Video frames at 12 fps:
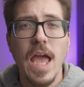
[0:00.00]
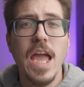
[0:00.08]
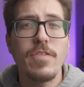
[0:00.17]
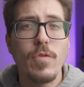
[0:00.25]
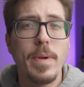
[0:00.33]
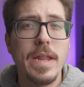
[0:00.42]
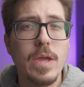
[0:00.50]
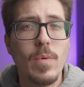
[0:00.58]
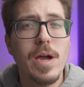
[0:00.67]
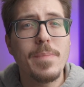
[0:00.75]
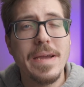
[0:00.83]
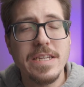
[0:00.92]
Hey everybody,
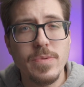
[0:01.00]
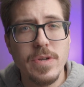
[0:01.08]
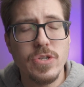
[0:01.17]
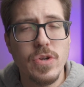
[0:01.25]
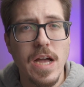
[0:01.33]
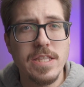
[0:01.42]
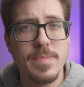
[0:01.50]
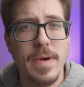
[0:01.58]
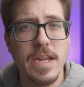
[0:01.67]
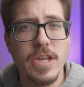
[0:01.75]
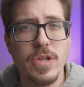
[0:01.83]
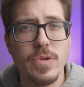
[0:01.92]
welcome back to Retro Console
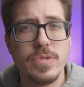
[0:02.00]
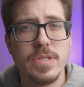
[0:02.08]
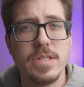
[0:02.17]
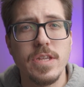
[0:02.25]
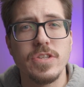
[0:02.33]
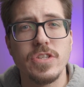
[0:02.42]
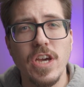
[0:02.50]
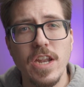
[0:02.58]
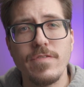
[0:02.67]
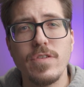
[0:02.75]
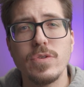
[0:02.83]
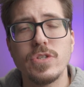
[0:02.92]
Modding News. There's a ton
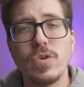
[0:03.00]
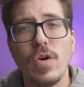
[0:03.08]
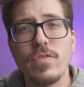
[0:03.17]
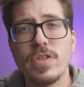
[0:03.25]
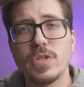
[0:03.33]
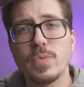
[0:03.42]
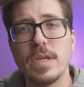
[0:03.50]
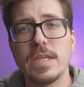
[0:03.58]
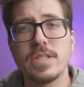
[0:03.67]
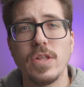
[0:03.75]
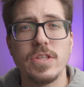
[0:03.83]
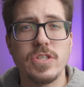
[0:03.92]
of news to go over this week,
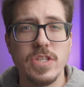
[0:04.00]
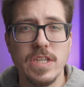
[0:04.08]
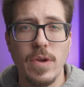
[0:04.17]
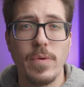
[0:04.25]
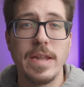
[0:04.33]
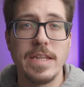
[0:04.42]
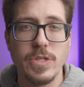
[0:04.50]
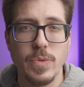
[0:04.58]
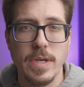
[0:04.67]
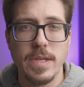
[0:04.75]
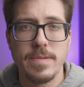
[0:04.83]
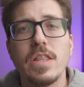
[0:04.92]
so let's just get right into
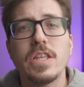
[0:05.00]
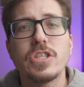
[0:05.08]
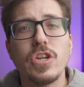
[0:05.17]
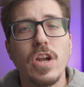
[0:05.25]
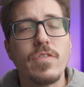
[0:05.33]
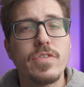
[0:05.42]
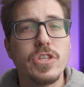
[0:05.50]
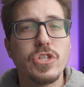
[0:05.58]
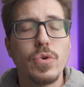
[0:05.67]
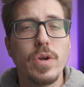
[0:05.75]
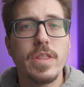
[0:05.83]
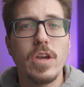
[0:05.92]
it. Let's start off with a
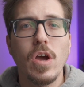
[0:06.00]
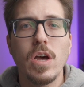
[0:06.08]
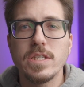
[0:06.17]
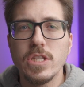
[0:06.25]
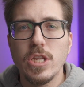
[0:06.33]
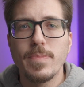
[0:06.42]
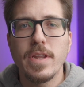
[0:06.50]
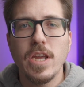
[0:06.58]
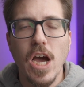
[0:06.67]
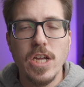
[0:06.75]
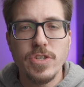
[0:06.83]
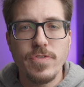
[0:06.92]
story that caused a little bit of
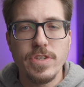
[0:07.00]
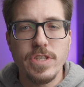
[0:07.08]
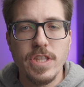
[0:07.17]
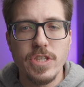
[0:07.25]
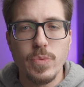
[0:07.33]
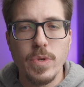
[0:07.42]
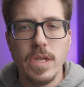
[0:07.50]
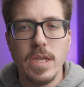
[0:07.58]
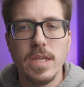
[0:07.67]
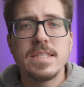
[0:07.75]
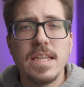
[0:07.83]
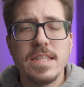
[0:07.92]
controversy this
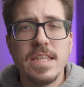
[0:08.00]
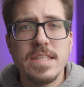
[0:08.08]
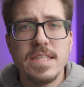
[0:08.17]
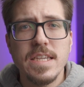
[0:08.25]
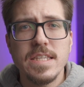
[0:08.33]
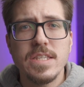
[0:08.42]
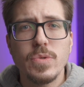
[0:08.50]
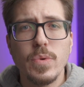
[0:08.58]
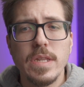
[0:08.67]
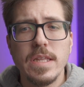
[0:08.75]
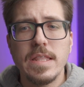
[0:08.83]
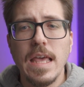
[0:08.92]
week. Sentient6
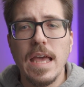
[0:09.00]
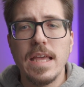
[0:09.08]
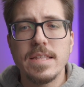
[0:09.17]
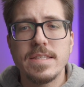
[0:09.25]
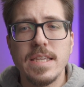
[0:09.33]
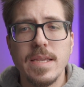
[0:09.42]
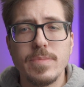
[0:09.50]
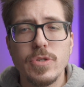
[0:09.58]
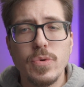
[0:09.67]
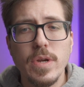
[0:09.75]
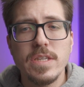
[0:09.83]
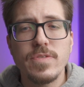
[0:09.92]
tweeted that it seems
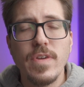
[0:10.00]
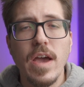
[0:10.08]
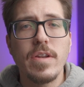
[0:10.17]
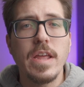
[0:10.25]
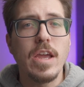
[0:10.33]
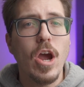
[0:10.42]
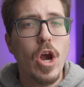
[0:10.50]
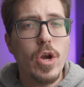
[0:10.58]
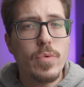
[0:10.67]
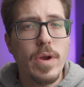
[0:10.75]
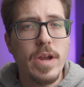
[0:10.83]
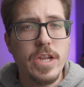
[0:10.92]
Krikzz found a
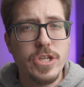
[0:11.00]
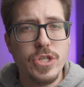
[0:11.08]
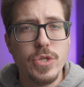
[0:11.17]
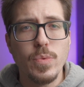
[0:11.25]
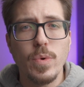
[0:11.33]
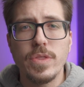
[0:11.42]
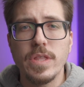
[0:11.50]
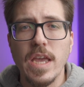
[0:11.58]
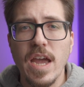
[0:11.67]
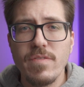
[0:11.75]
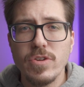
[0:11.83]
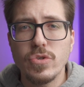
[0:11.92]
hardware issue with the
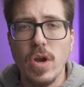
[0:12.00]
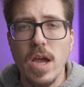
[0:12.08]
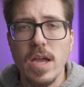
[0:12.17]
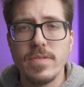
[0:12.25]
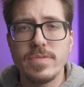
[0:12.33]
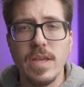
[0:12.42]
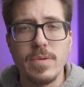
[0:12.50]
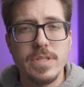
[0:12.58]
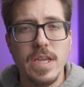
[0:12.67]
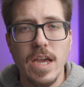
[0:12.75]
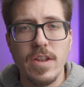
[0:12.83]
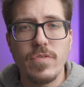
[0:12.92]
EverDrives that was
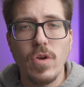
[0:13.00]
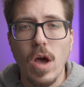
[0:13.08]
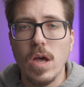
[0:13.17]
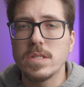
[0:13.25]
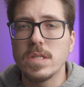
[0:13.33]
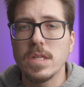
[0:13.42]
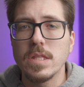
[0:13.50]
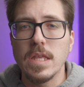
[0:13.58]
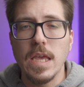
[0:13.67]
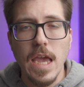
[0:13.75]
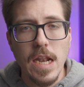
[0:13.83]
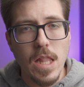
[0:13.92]
kind of causing
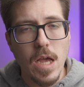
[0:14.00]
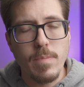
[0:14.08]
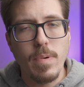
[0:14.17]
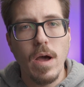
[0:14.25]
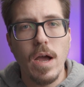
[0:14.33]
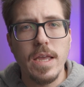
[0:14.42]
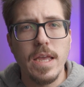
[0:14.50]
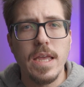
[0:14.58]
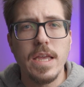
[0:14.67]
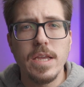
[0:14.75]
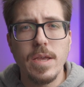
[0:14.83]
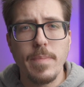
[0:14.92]
the analog pocket
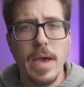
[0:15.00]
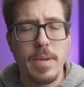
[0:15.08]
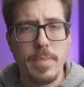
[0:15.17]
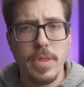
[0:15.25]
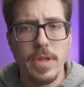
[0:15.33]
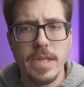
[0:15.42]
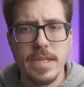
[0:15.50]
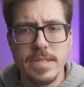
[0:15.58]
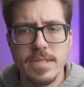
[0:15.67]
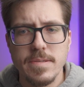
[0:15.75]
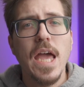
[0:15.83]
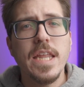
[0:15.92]

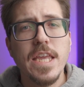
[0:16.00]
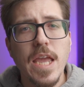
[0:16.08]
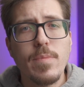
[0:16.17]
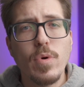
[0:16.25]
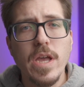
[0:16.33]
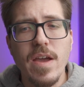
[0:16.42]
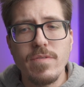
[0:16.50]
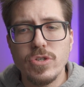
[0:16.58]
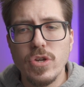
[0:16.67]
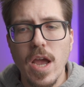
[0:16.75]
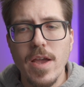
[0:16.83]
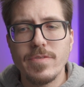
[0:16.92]
incompatibilities. Any Game Boy
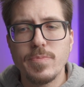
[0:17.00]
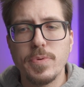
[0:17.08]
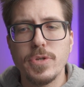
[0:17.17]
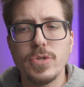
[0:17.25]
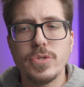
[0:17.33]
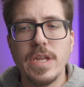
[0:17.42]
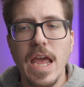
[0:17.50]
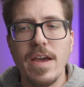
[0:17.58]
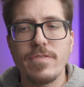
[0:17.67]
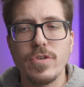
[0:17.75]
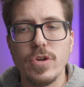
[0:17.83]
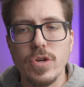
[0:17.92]
EverDrives produced
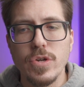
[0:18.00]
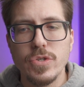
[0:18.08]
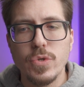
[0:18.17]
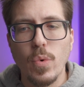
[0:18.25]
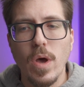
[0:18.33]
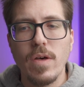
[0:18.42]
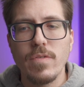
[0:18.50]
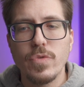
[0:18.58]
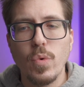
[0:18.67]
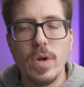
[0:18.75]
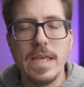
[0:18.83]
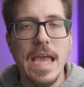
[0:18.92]
after
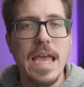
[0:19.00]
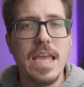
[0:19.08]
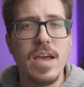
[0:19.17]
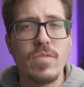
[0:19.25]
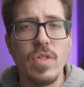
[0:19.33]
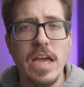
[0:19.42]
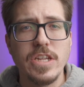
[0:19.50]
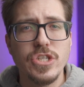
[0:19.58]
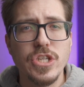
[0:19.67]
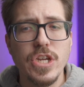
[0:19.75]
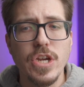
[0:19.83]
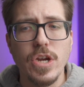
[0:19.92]
1228 of
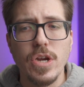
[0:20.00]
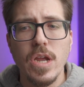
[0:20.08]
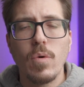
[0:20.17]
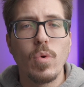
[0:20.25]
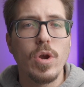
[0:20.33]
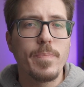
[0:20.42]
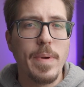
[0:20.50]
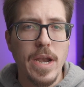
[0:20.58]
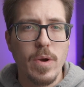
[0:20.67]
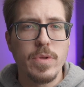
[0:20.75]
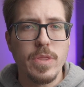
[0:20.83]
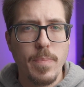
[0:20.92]
last year work
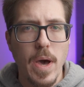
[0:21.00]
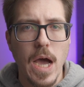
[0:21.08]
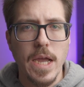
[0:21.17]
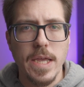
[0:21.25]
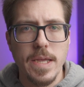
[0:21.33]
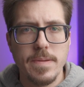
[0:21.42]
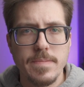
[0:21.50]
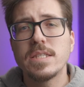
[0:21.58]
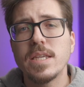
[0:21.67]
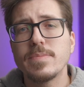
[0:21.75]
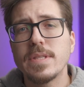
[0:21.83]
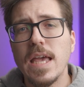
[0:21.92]
better with the pocket. It
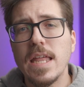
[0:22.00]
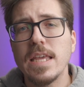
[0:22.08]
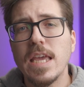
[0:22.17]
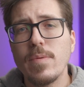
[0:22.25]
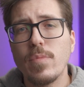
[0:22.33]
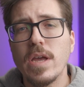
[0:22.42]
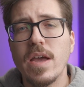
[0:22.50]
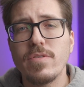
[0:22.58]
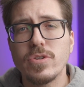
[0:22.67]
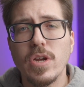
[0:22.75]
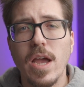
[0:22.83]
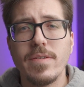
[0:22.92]
seems that any Game Boy
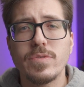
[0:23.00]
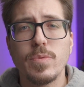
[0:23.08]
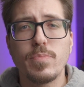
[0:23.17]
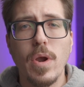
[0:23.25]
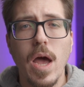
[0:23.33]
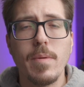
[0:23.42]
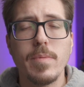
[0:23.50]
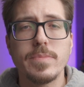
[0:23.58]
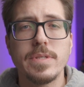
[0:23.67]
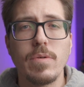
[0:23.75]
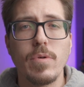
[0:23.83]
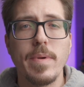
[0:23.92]
EverDrives with problems
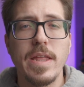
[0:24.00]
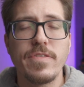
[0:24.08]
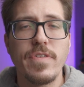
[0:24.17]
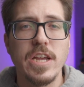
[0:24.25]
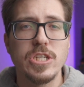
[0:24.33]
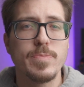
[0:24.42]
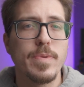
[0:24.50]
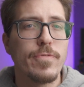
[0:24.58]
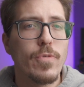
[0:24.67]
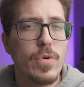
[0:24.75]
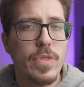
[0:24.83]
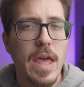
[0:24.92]
that were manufactured
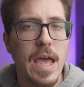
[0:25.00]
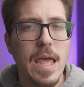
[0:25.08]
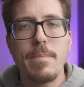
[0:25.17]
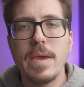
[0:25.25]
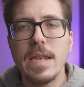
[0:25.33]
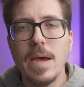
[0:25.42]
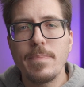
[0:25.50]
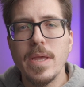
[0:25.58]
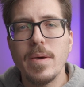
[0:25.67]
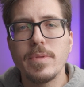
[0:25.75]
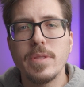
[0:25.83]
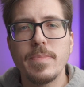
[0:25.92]
before that may not be
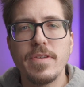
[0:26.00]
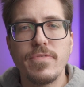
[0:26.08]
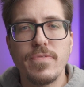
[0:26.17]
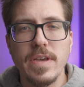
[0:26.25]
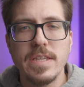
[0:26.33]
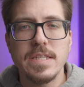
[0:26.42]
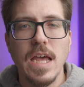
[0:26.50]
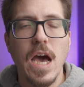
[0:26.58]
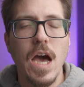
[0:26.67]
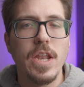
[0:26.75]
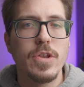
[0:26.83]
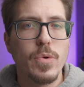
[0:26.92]
able to be fixed
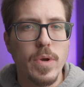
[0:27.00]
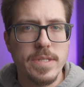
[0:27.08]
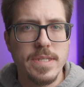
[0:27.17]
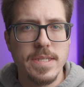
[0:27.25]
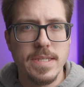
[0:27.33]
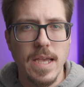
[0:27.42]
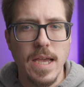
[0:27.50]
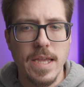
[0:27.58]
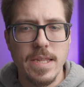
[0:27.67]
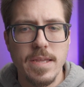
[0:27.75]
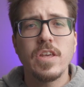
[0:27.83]
on Krikzz's side.